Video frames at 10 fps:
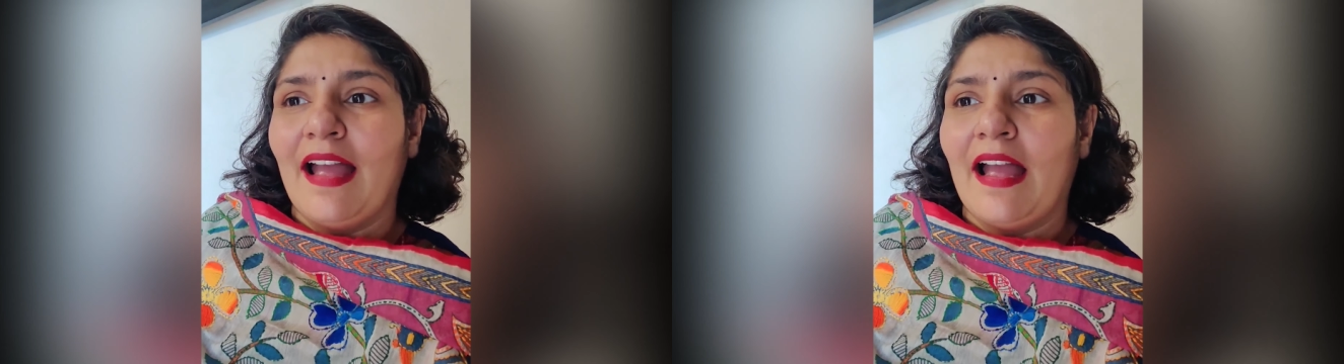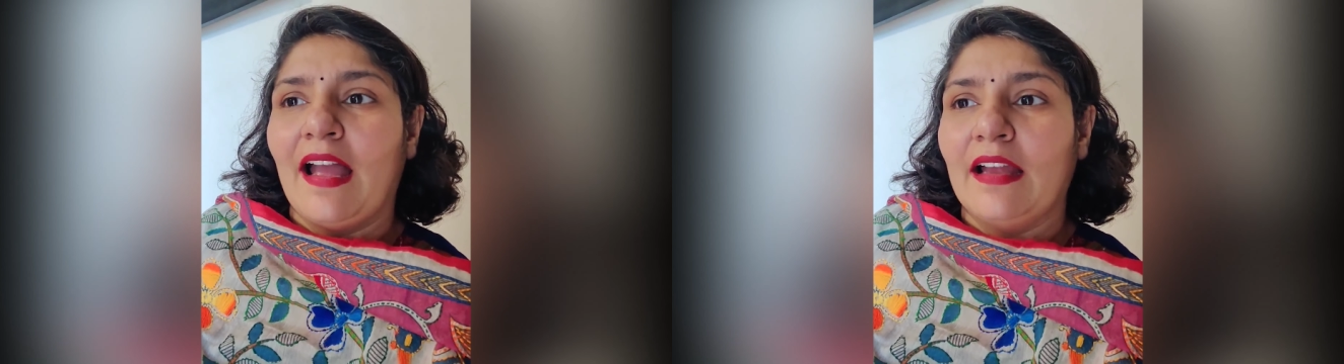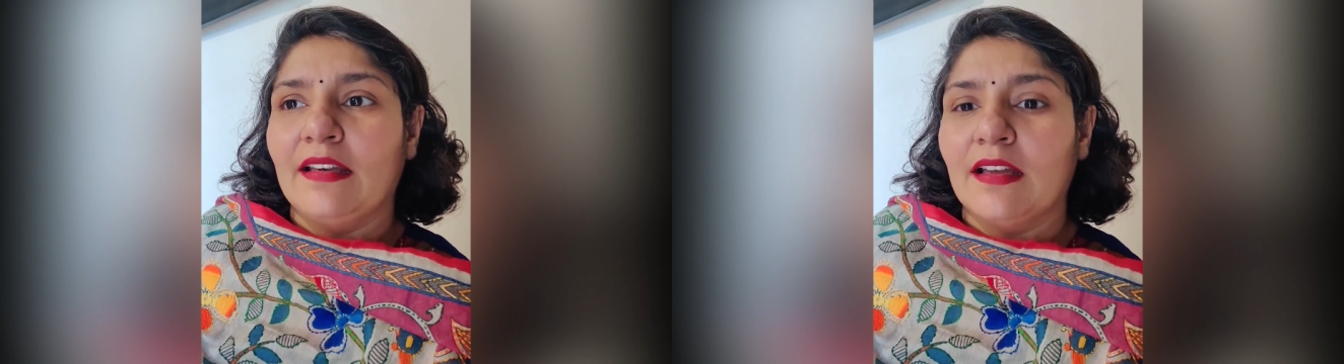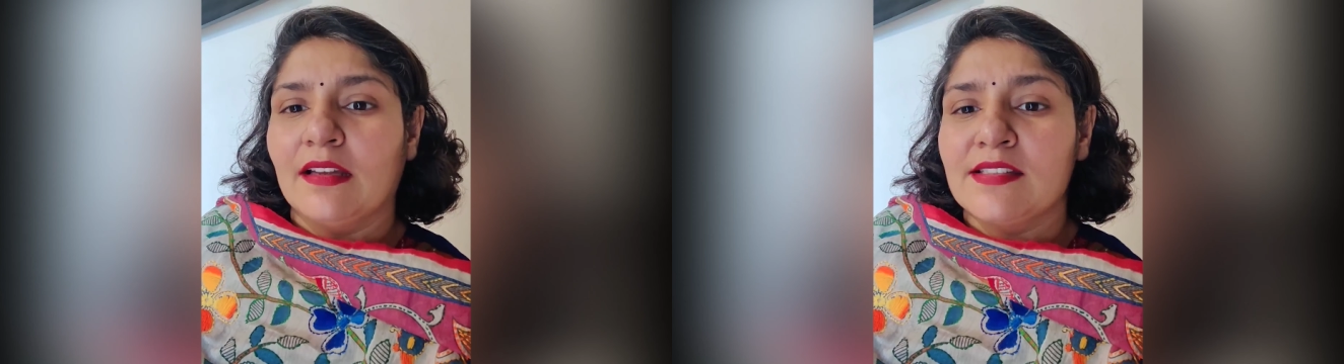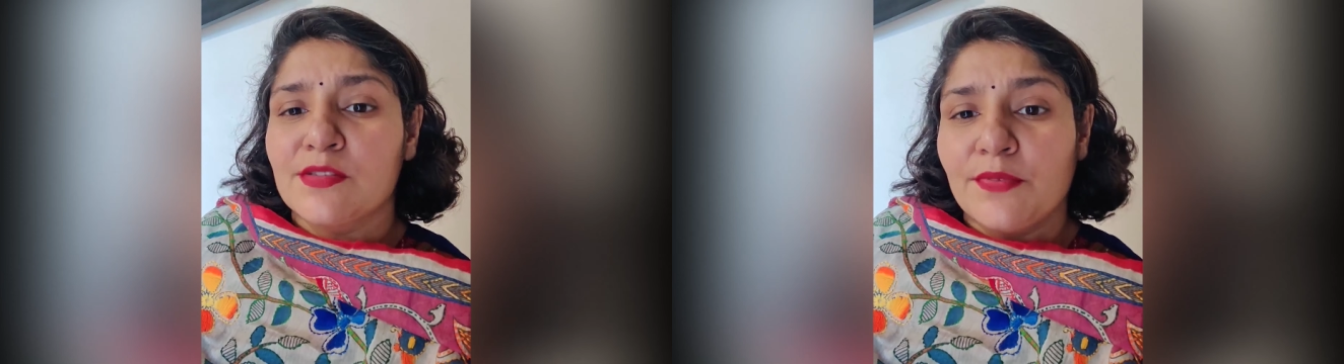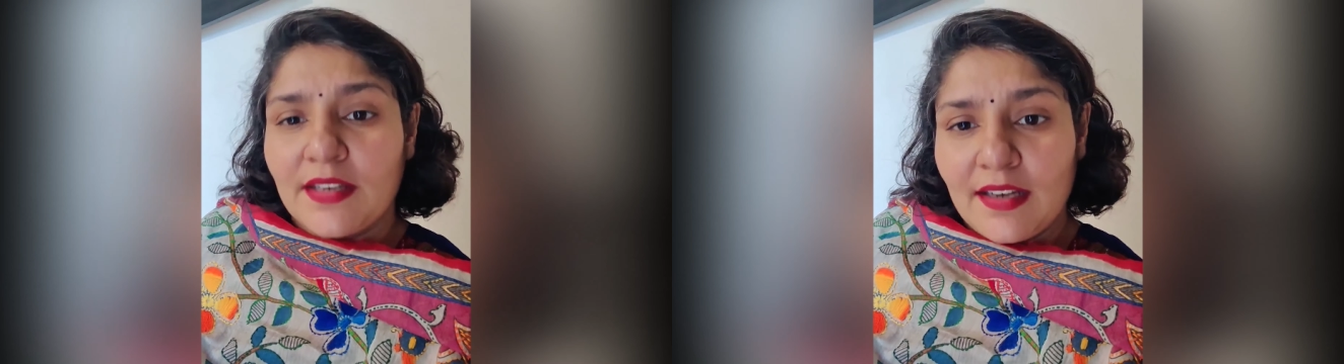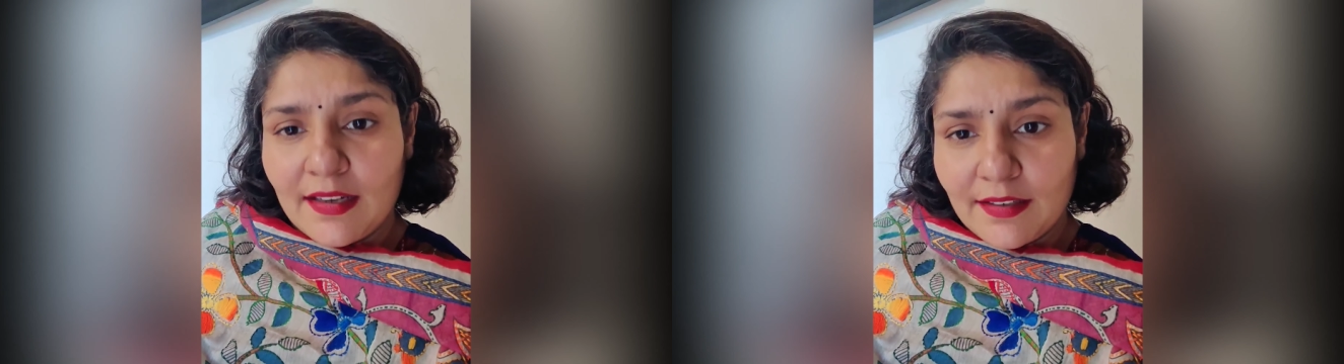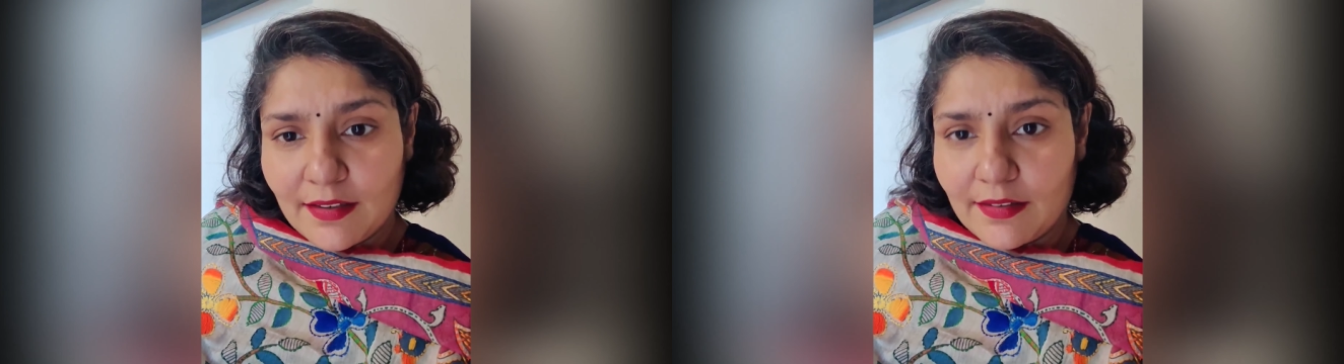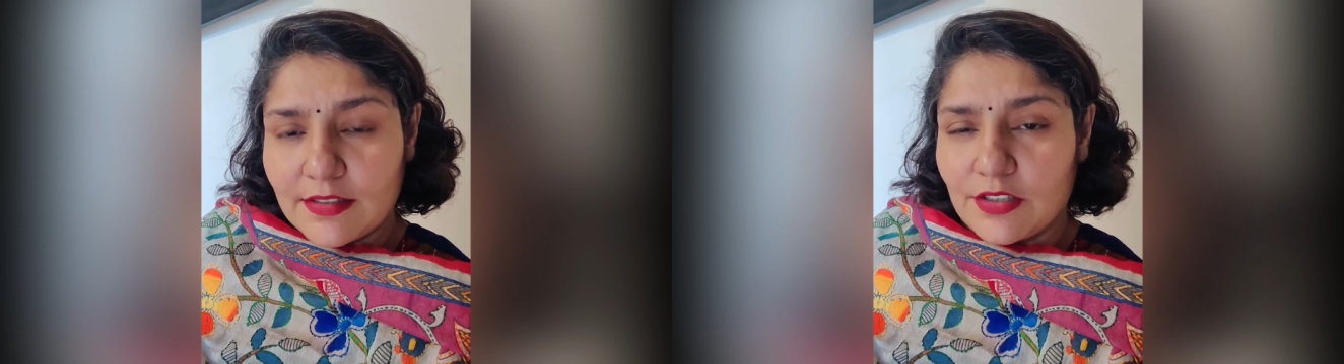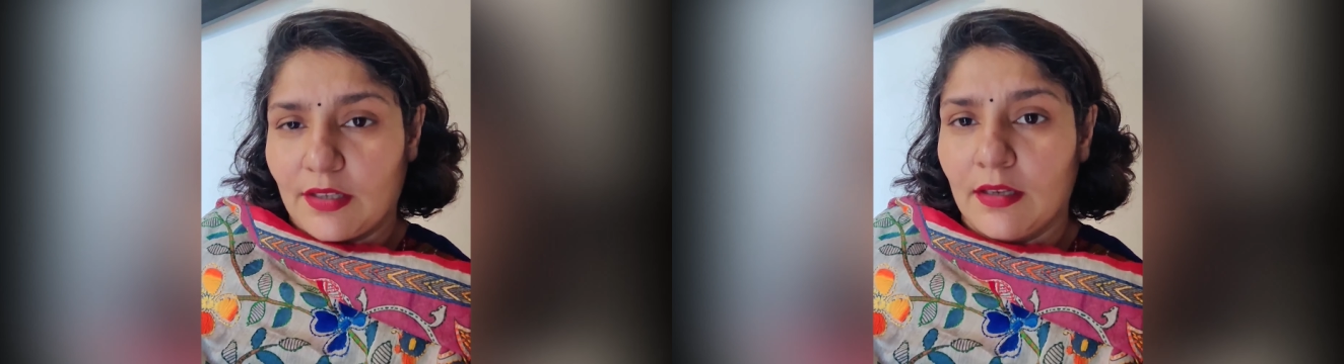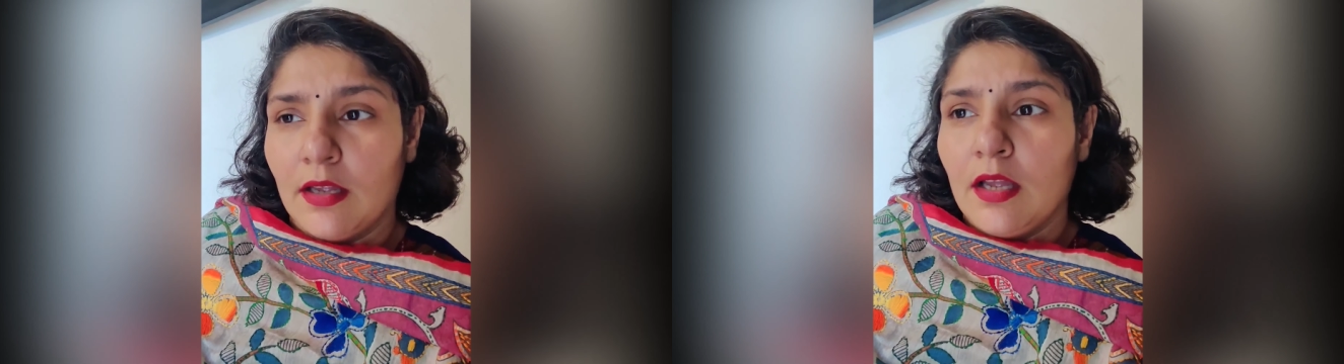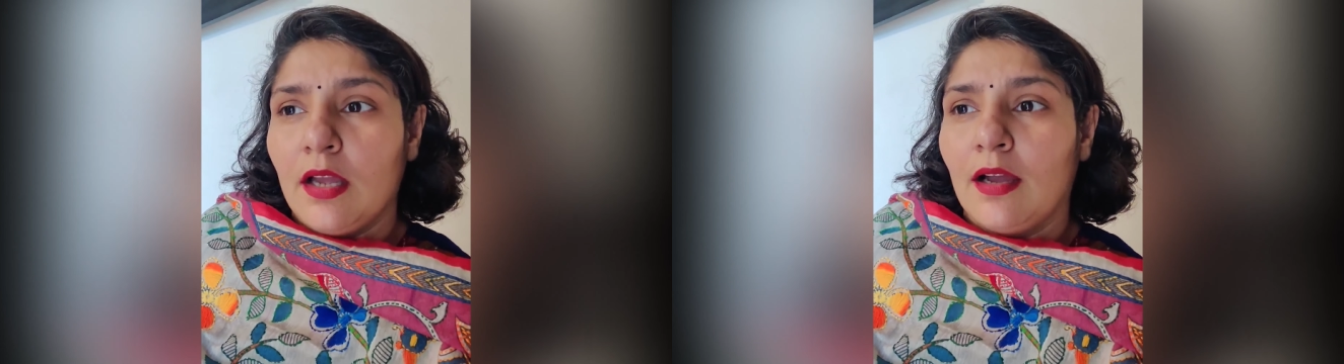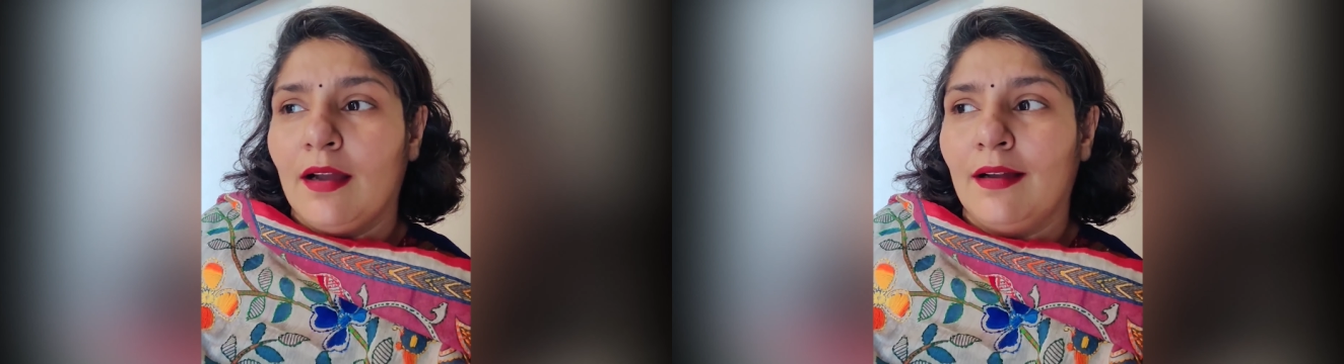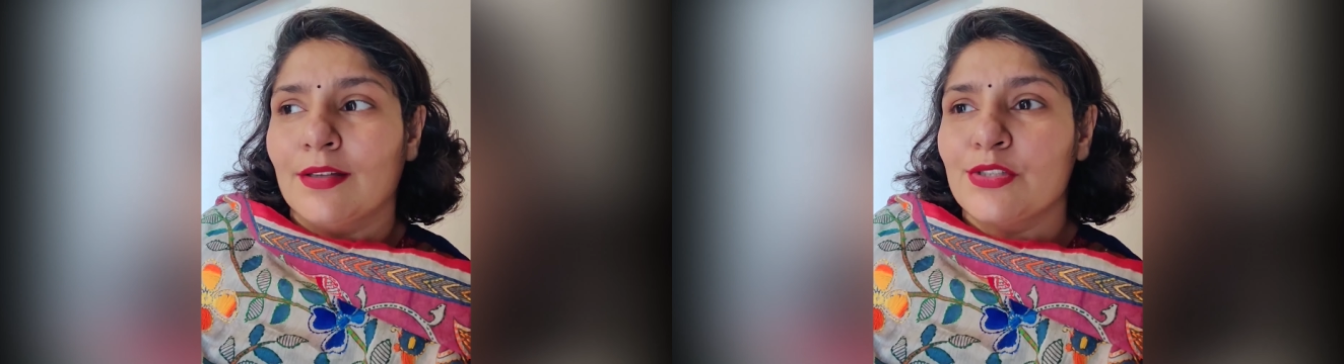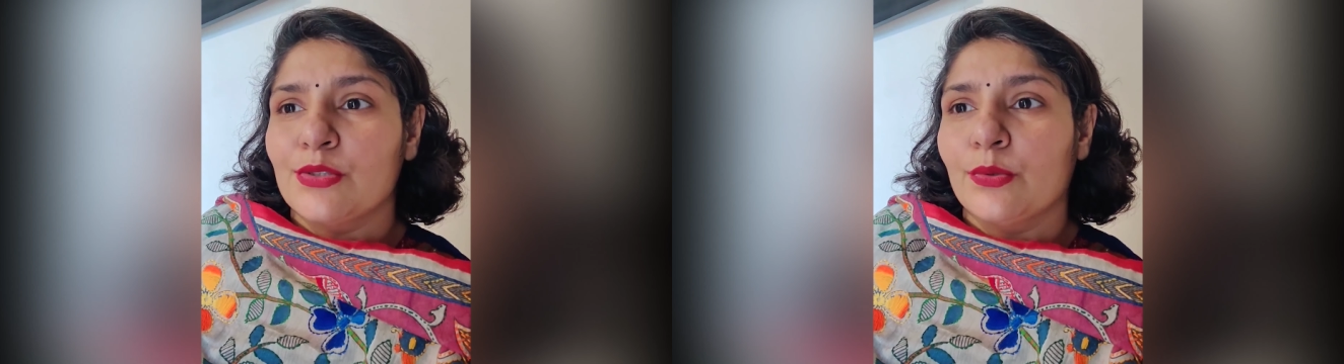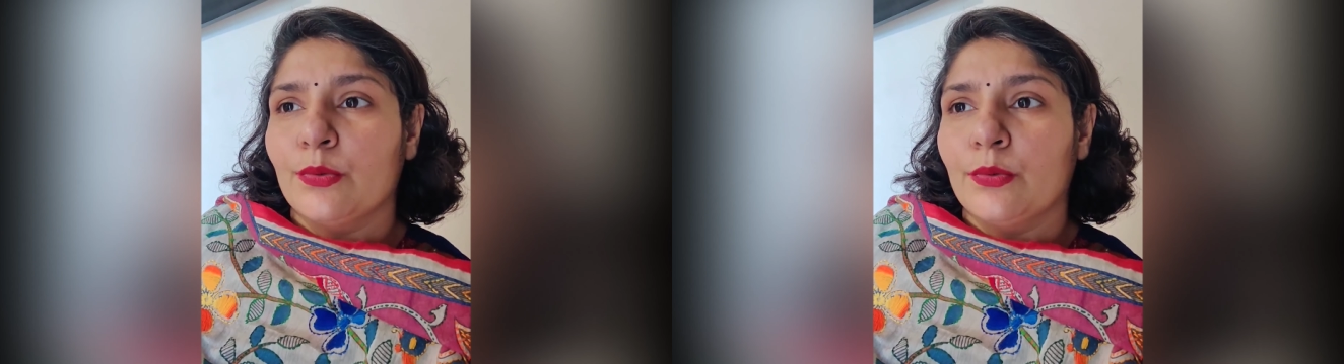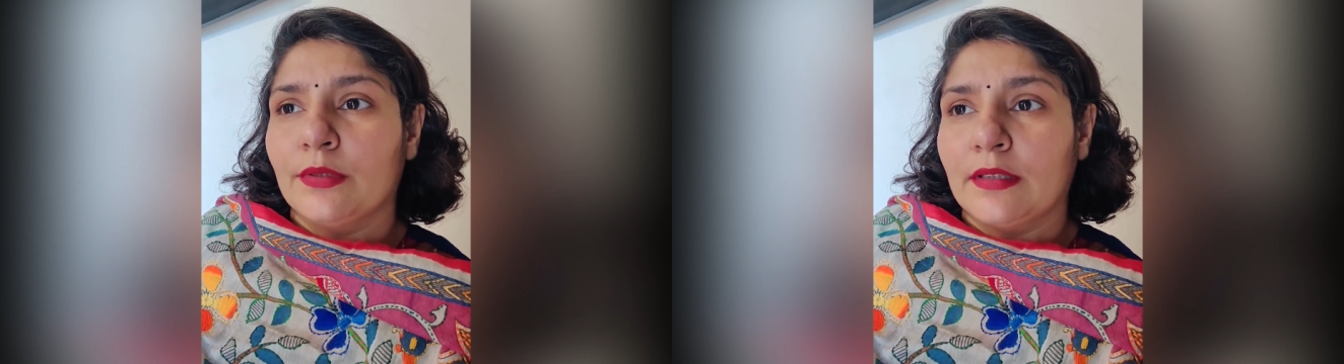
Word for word: and it's very encouraging. Uh, so,